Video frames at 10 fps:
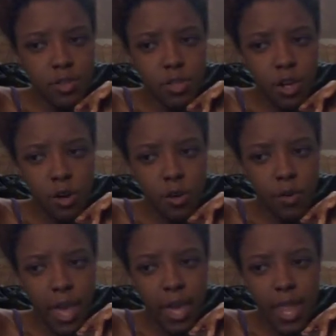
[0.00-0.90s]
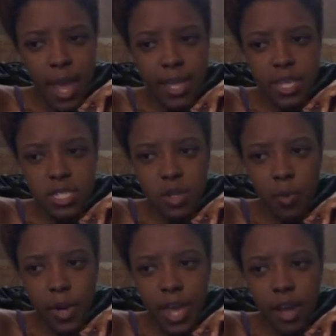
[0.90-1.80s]
Anais or
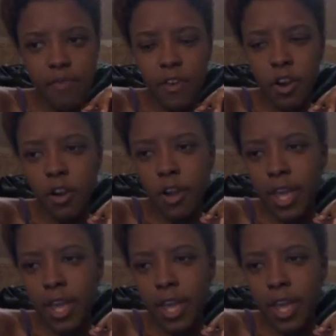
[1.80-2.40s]
whatever.